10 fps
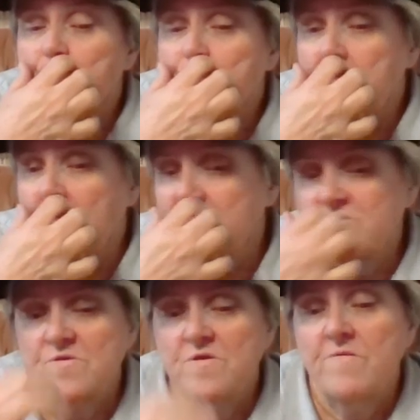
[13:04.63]

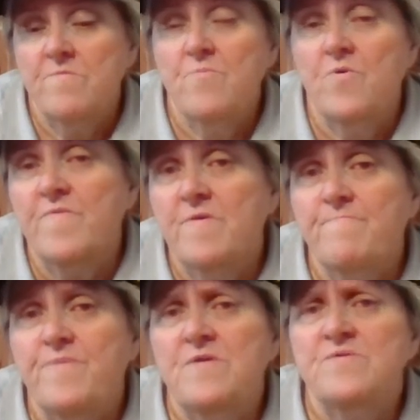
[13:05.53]
that's another moving
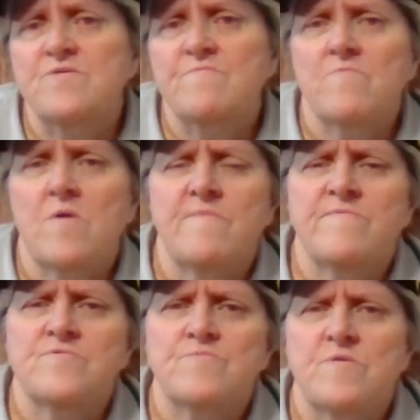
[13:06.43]
piece of why
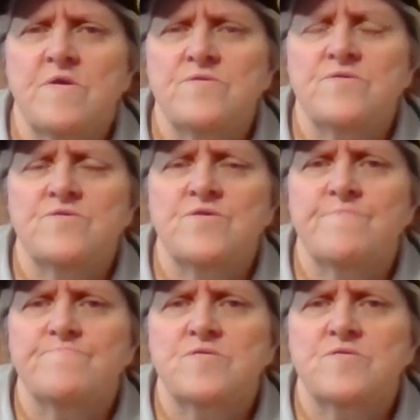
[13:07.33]
these relationships,